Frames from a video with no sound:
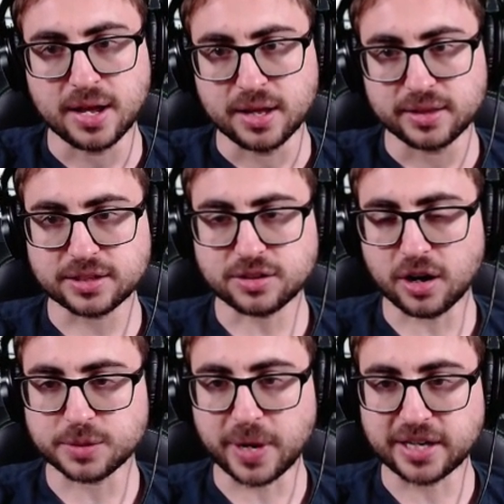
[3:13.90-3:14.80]
This card's
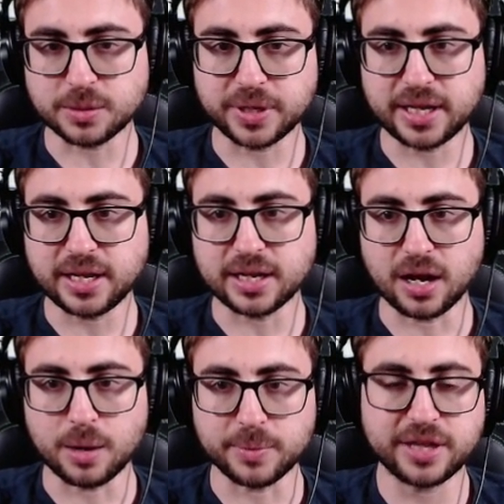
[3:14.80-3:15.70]
meant to be
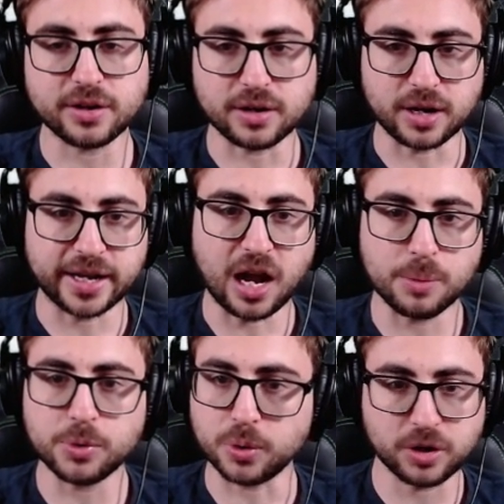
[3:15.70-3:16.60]
either a
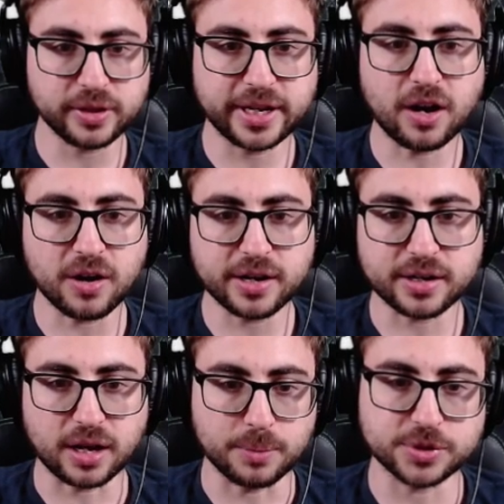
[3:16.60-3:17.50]
combo early card,
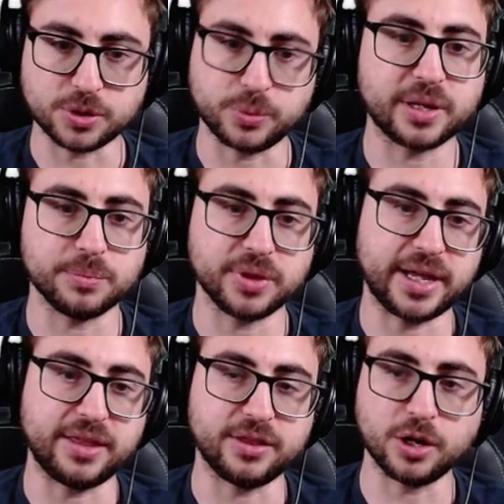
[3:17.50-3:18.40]
so we can play
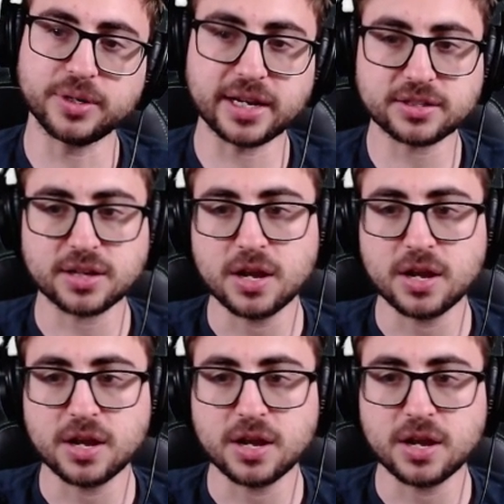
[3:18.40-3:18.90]
the Gotenks,